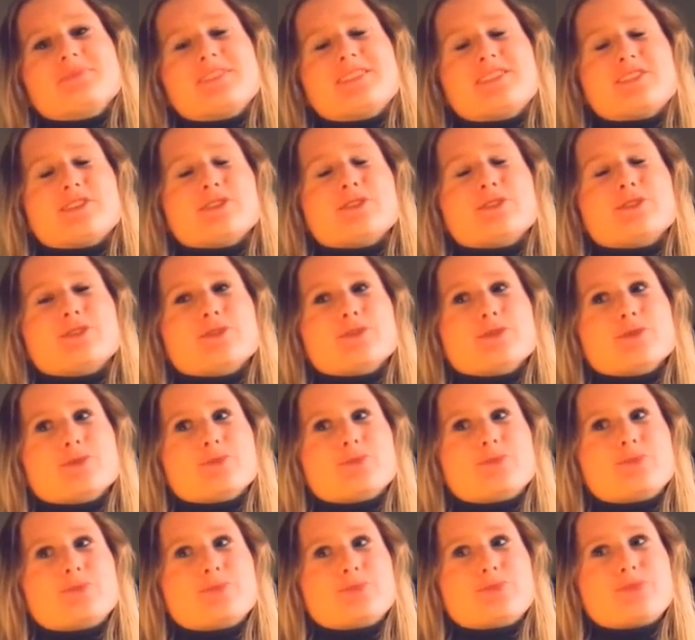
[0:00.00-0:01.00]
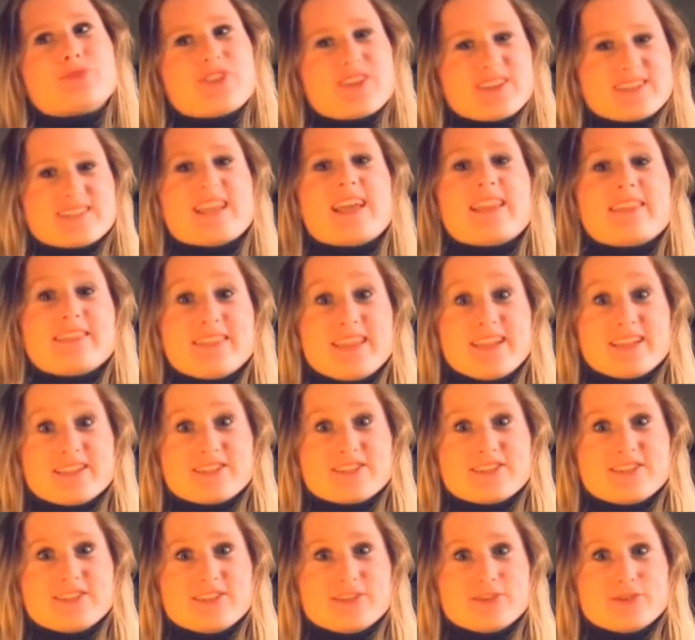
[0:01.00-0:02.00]
to present that
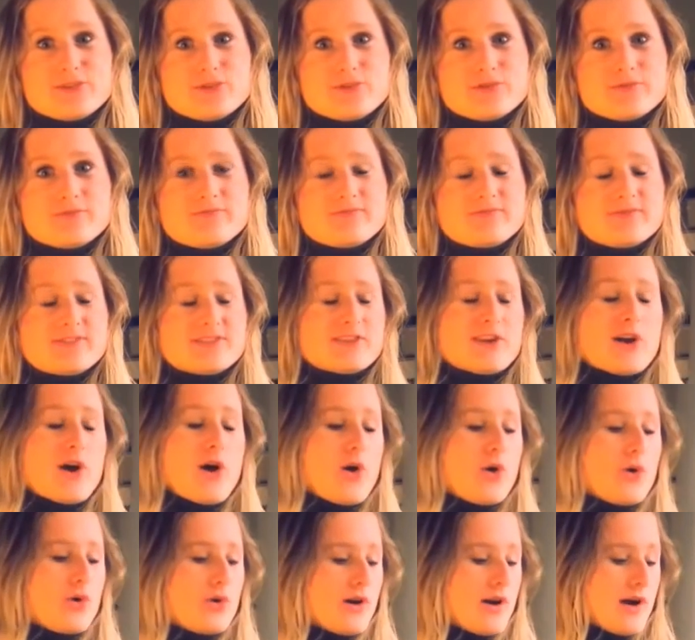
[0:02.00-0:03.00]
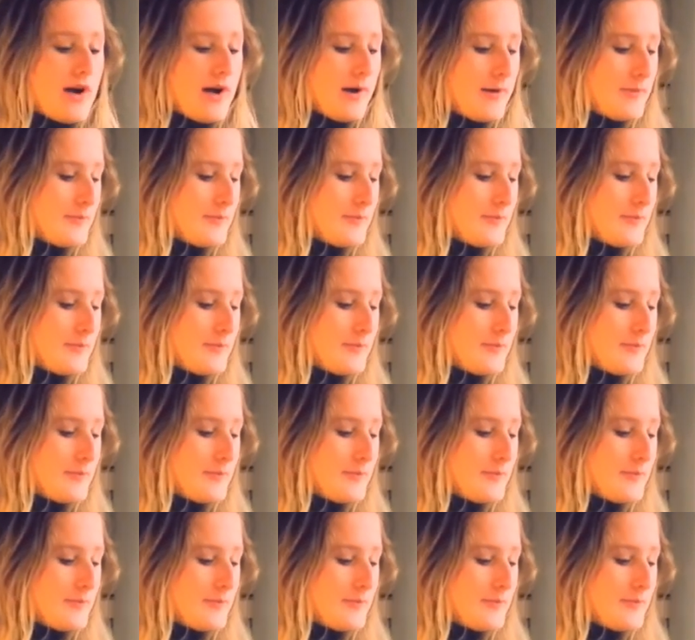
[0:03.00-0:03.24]
to you. So